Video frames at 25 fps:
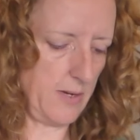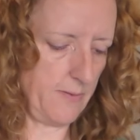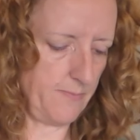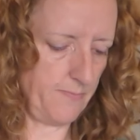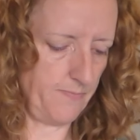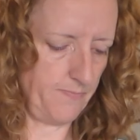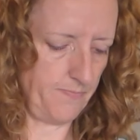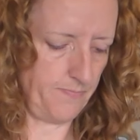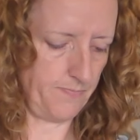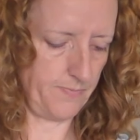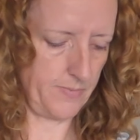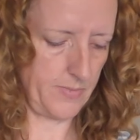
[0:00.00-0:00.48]

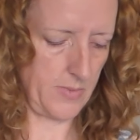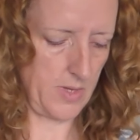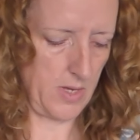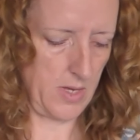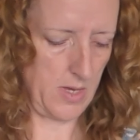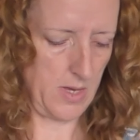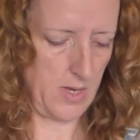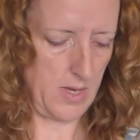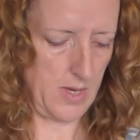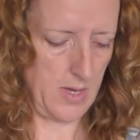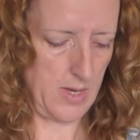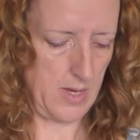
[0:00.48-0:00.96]

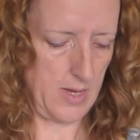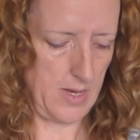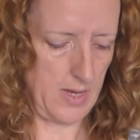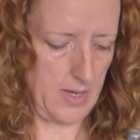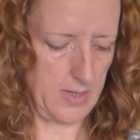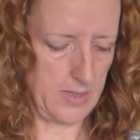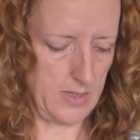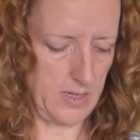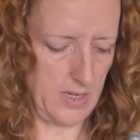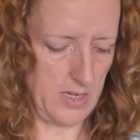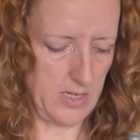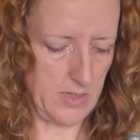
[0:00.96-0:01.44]

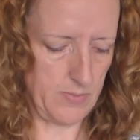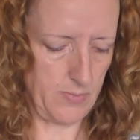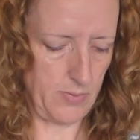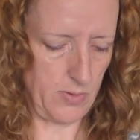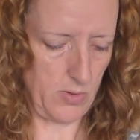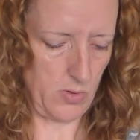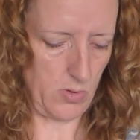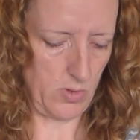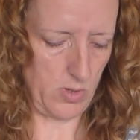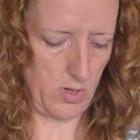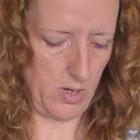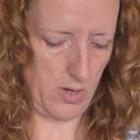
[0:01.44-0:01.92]
A
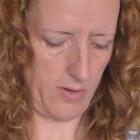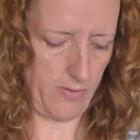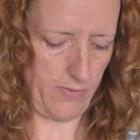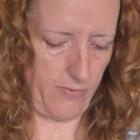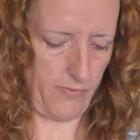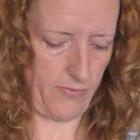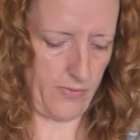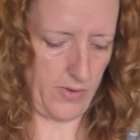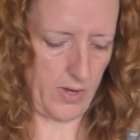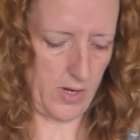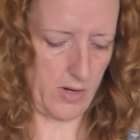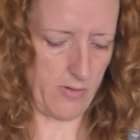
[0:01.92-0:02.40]
teaspoon
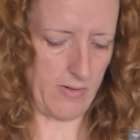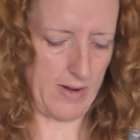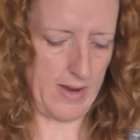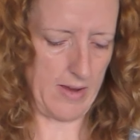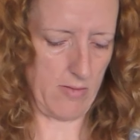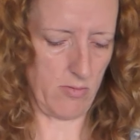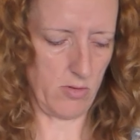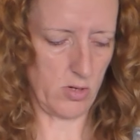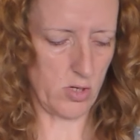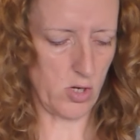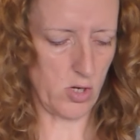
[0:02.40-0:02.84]
of ground